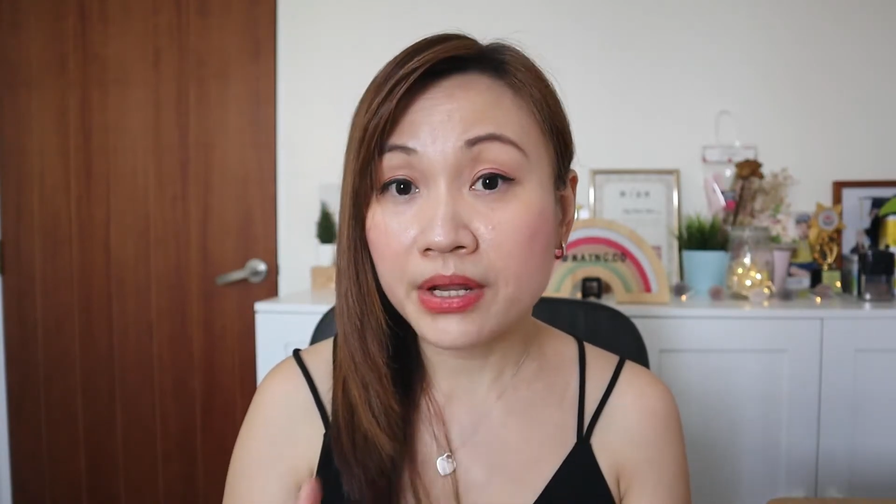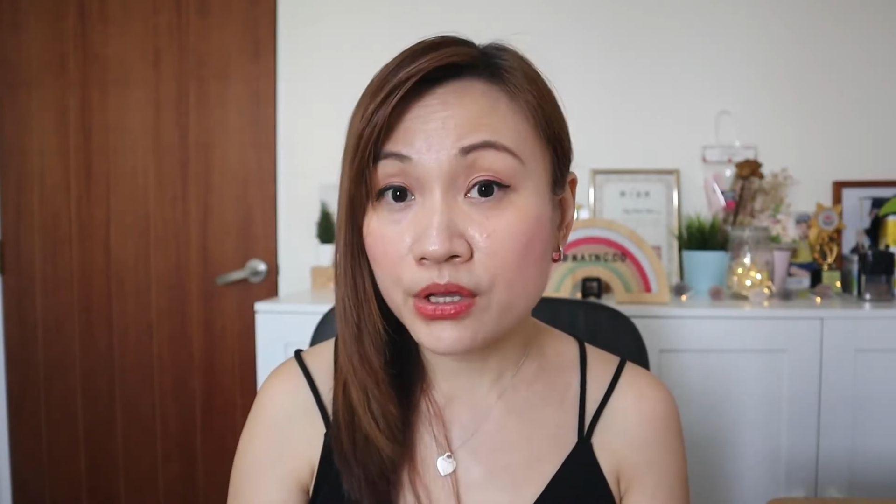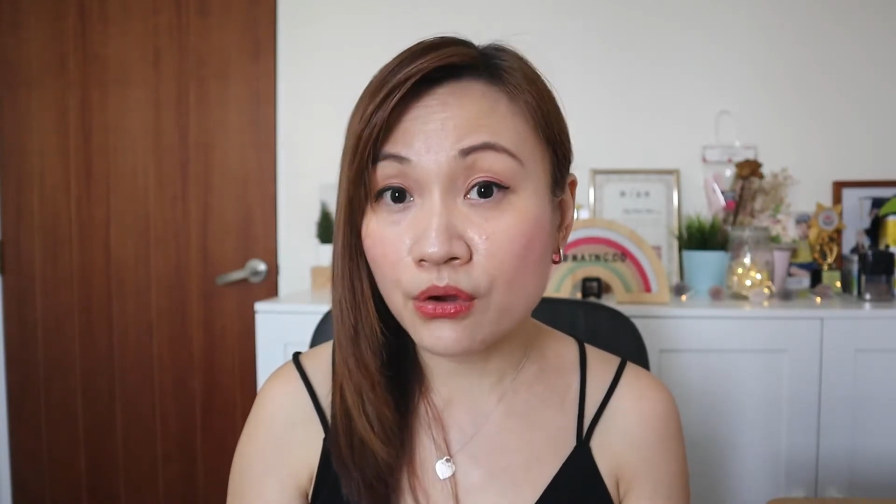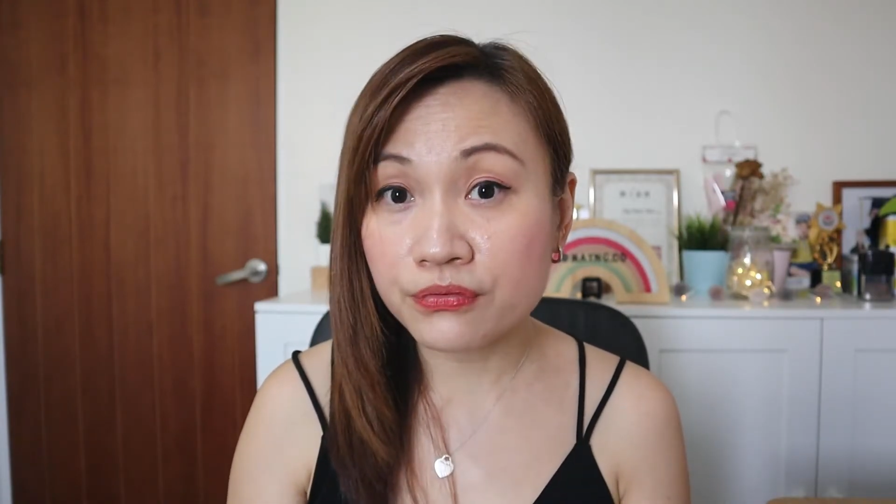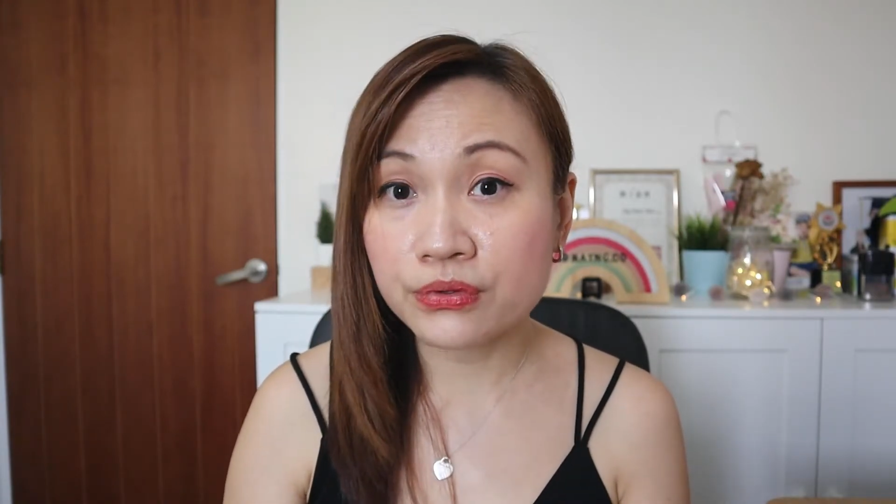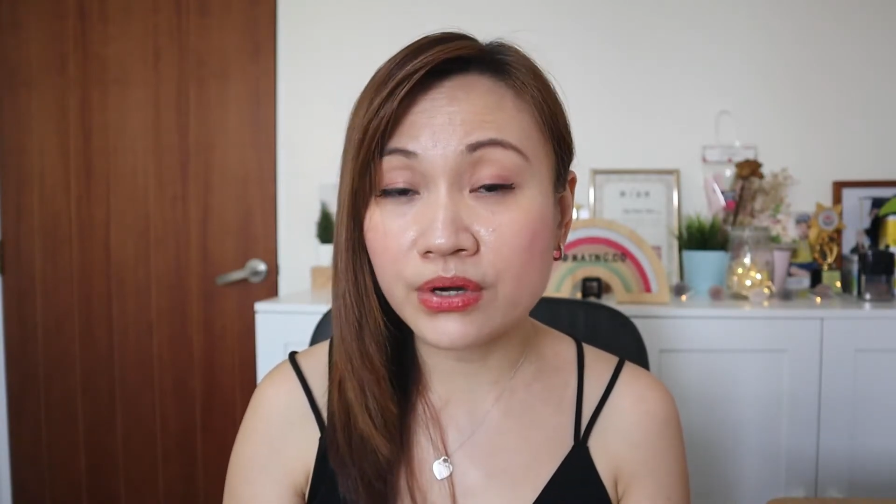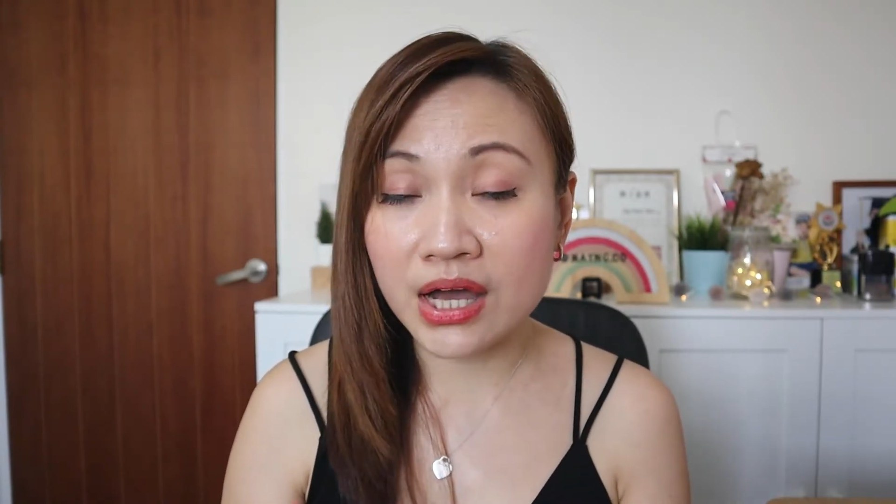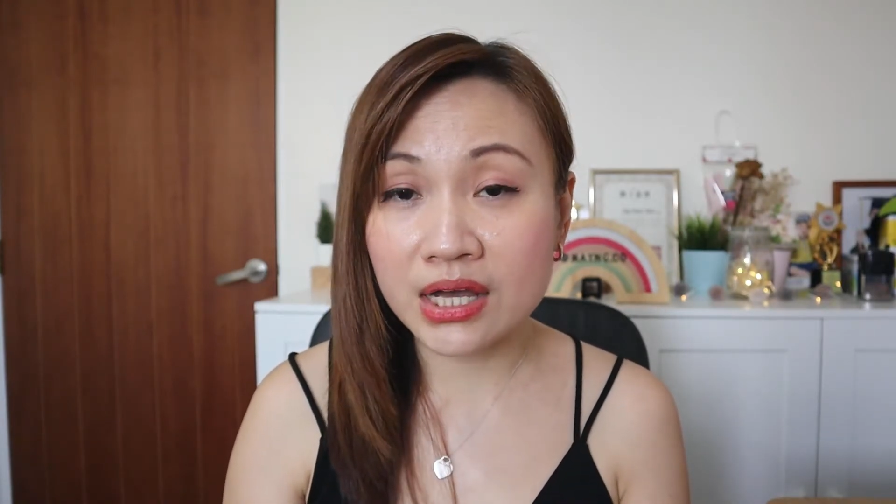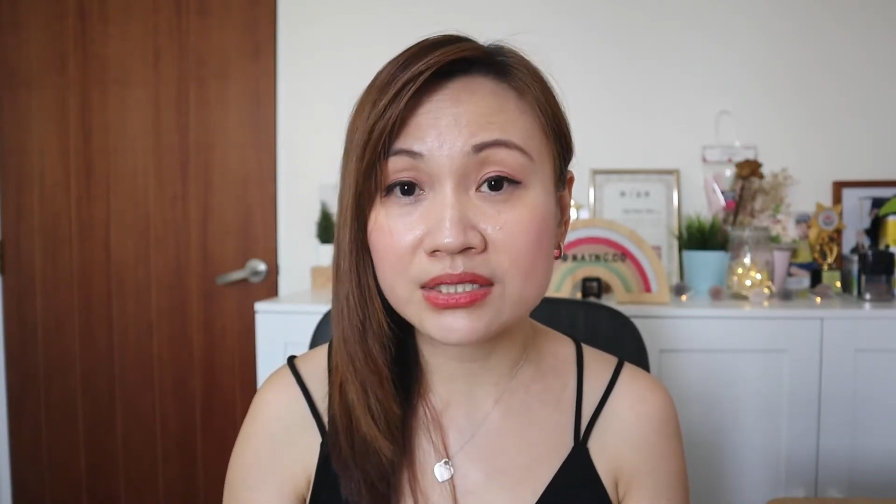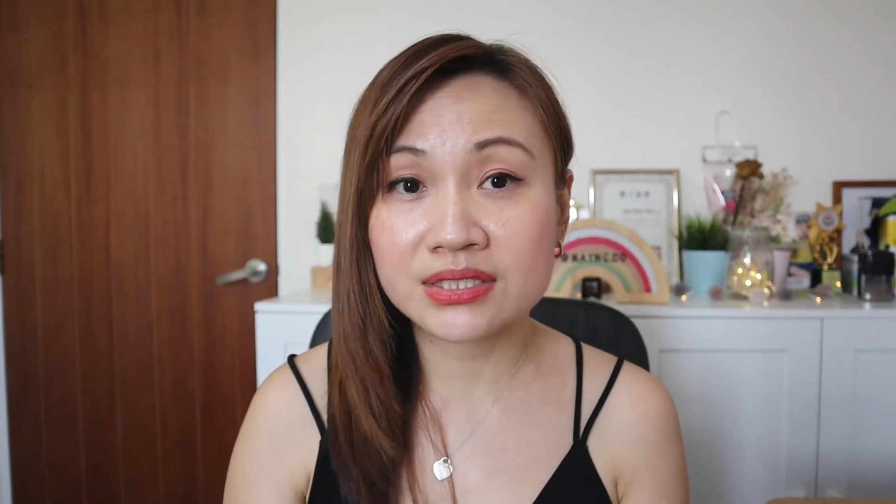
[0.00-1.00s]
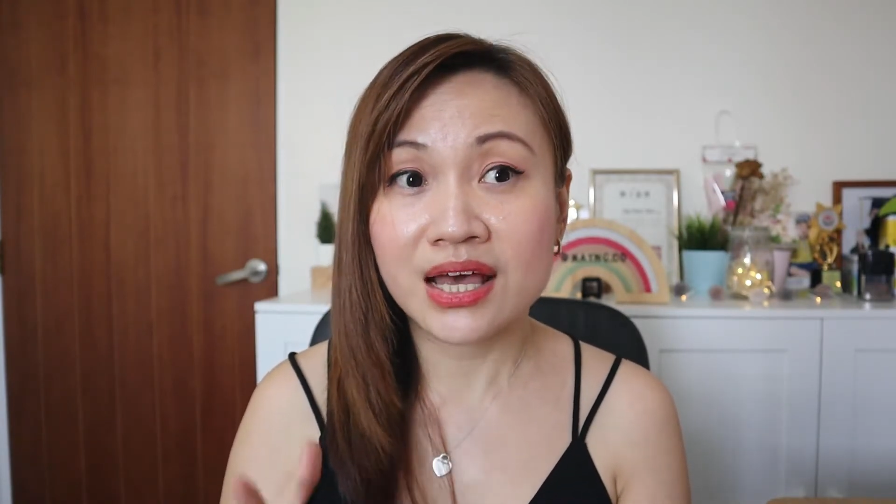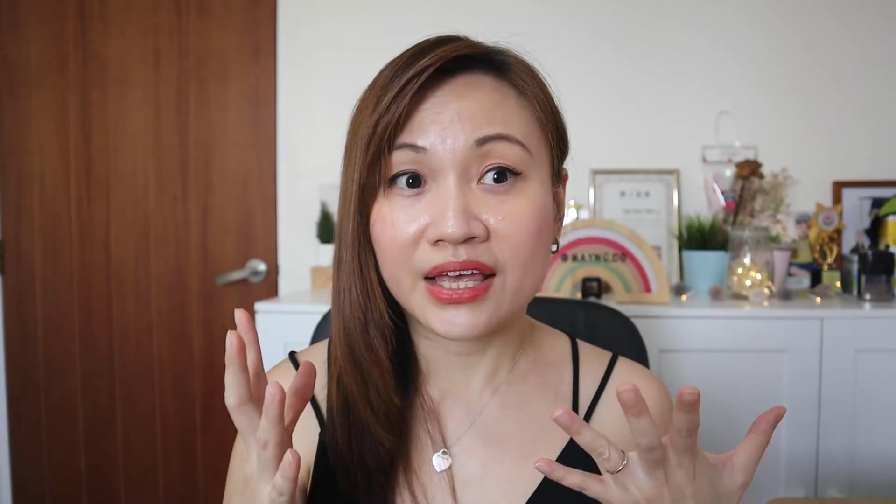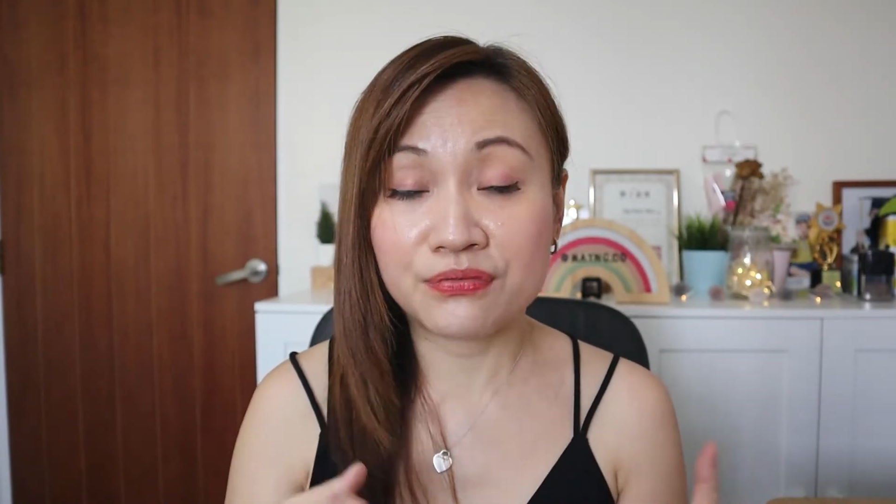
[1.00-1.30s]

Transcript: many of you ask,